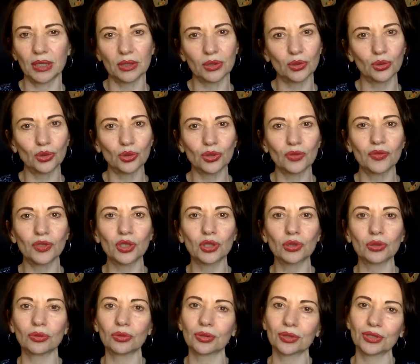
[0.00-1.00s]
So you switch to
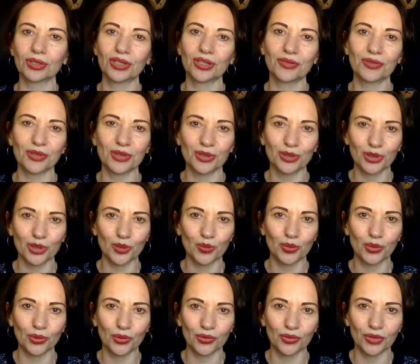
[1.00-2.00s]
orange, everything is
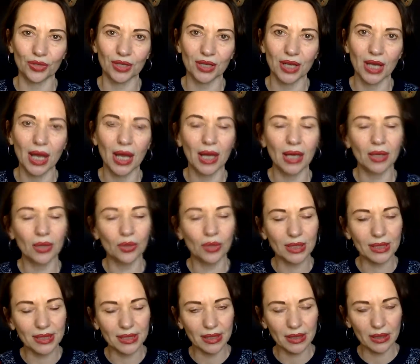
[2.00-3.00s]
perfect. You
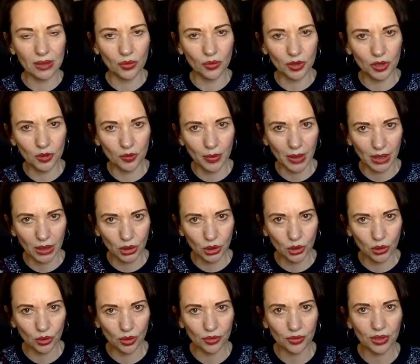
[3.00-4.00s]
can then switch back
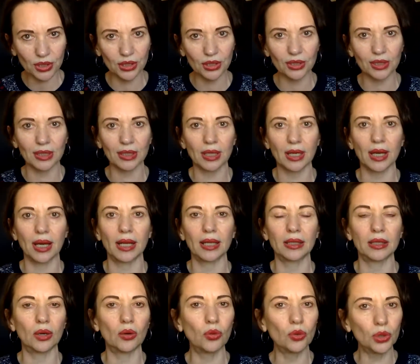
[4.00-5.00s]
to original
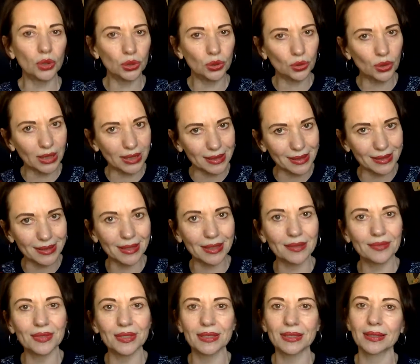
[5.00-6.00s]
color, or you can stay
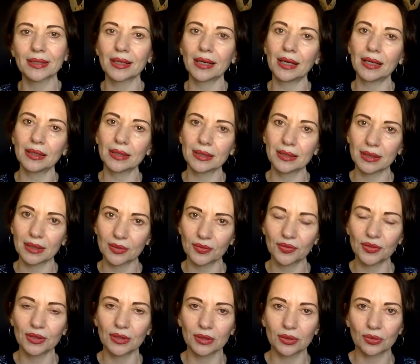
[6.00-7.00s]
with the color that
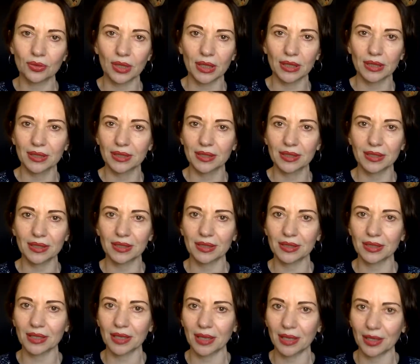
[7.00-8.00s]
feels right. This is
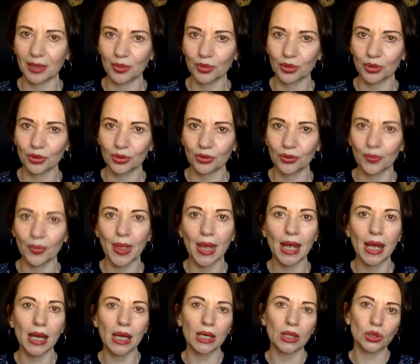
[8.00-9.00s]
entirely up to you.
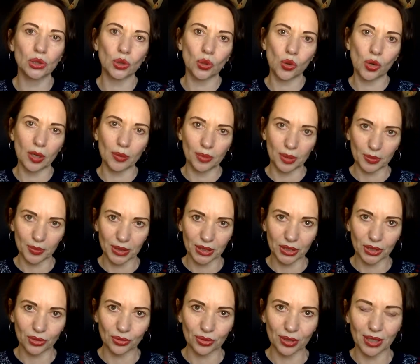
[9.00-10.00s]
So
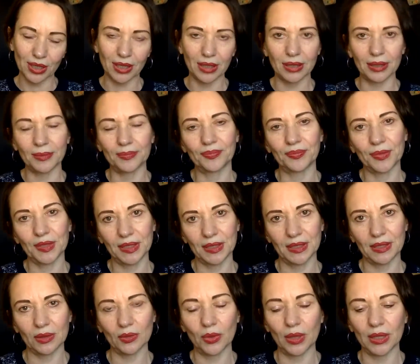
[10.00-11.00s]
complementary color, this
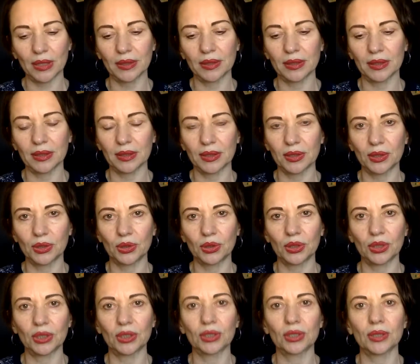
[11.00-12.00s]
is one
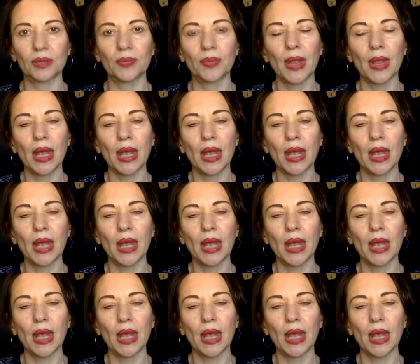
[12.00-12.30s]
situation.